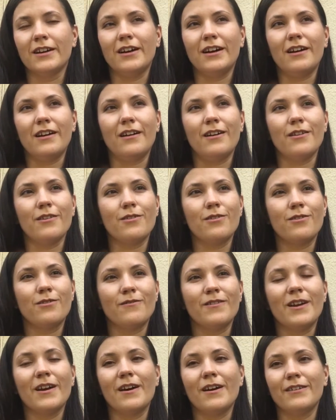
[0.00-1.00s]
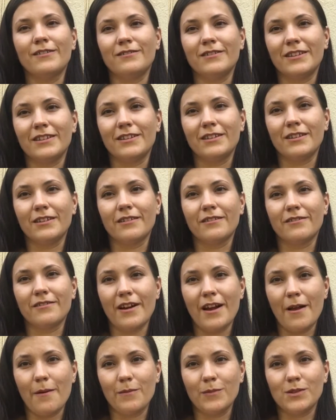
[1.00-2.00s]
300
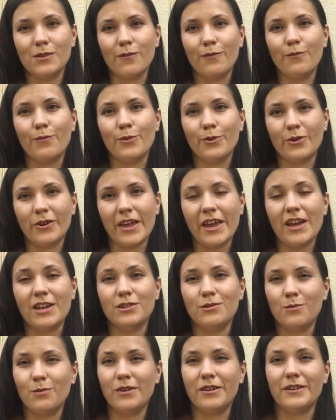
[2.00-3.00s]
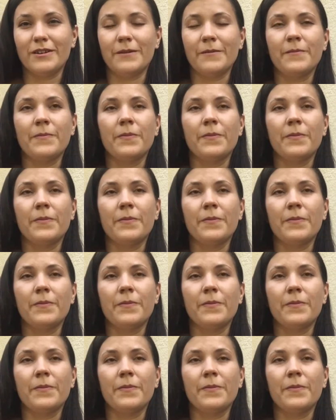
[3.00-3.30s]
grams of pure cashmere.